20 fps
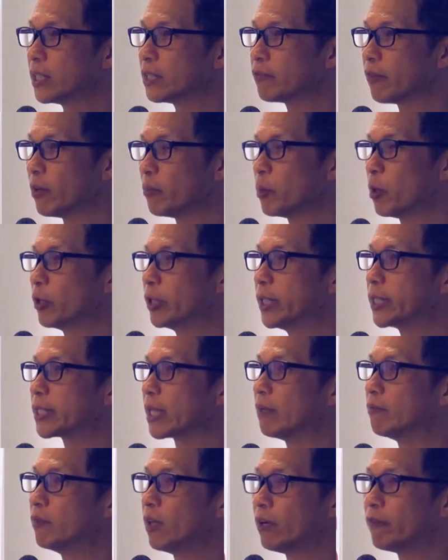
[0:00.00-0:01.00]
Just for bonus,
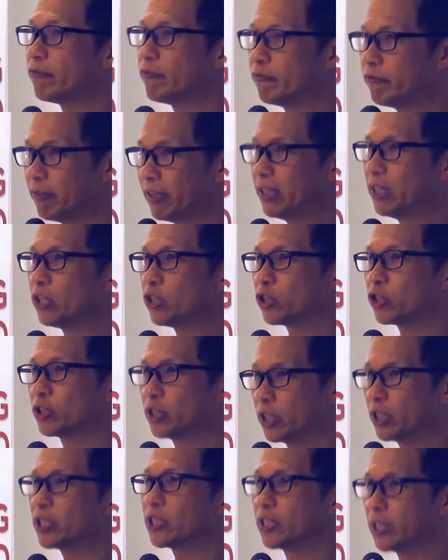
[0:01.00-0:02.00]
I've not finished
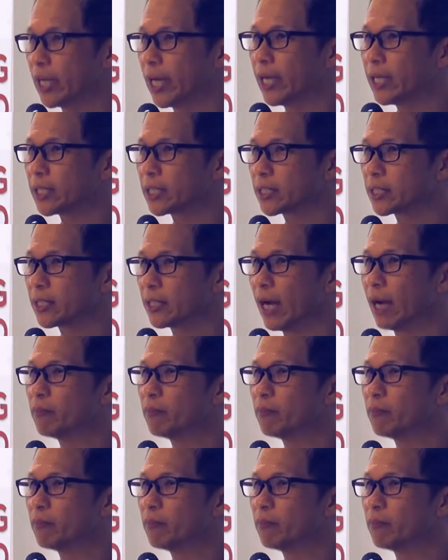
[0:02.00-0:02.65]
this yet.